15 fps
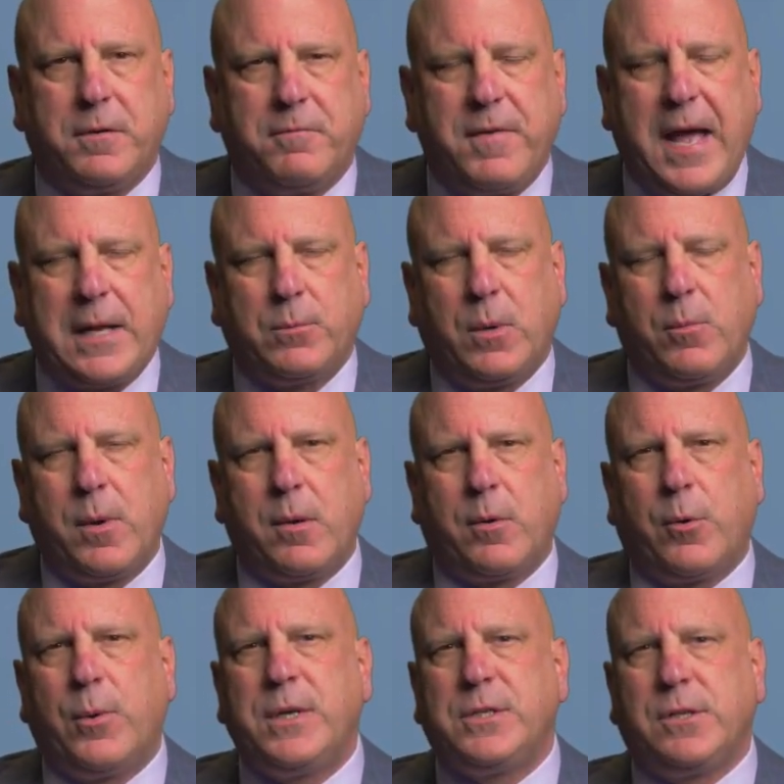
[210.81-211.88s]
In fact, when we
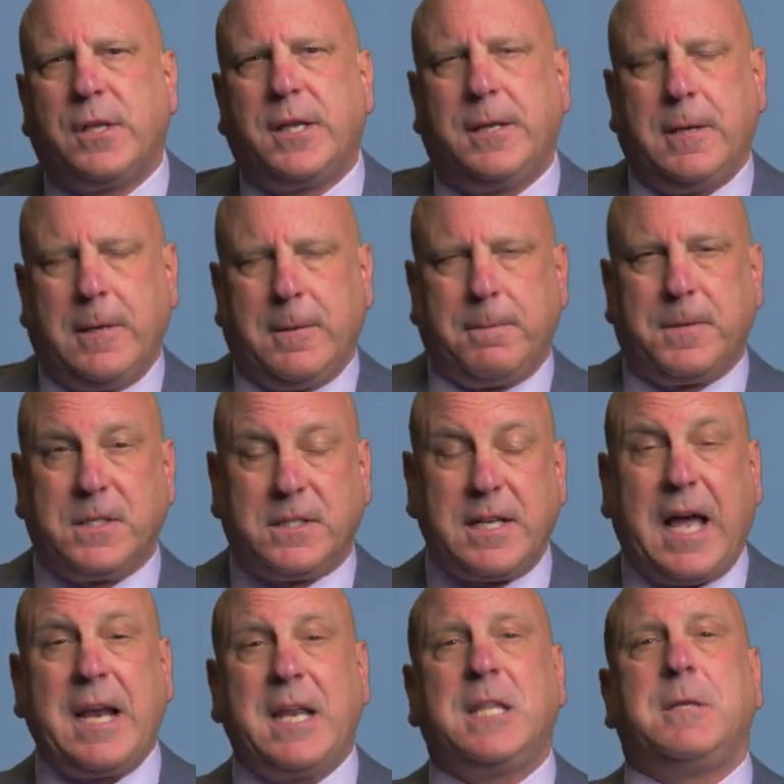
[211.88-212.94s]
were originally
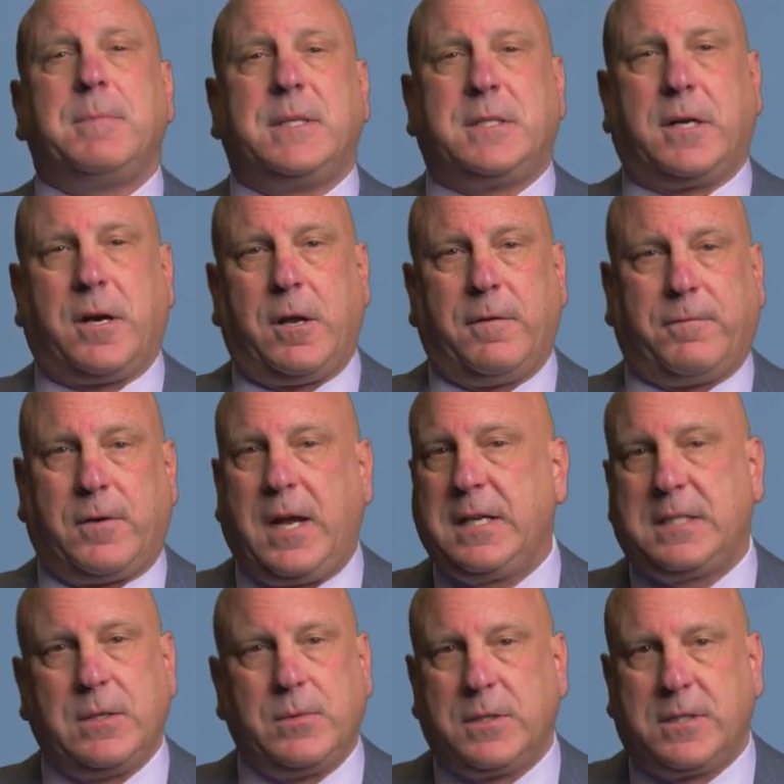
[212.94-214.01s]
designing the material, for
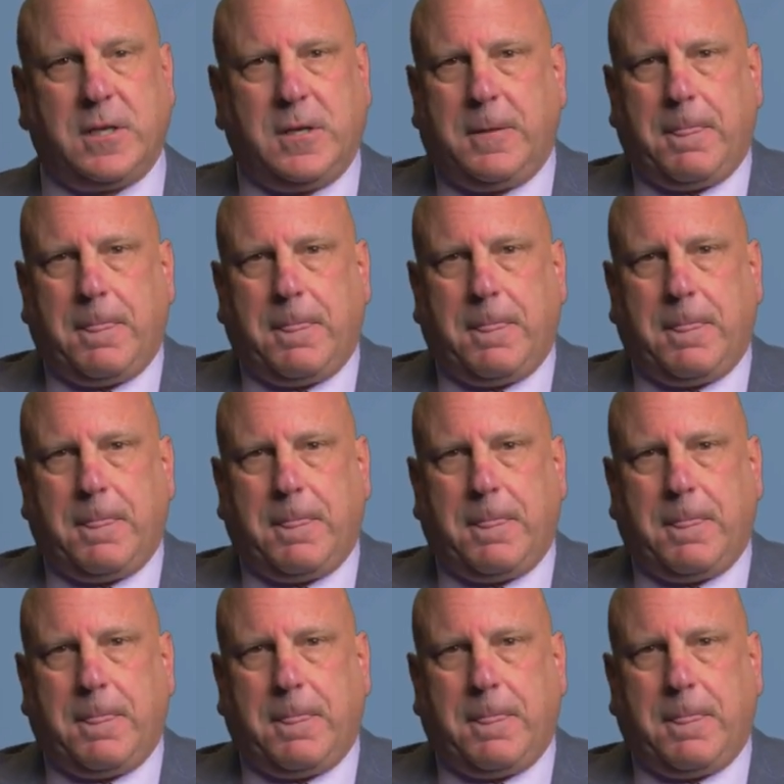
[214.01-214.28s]
us it was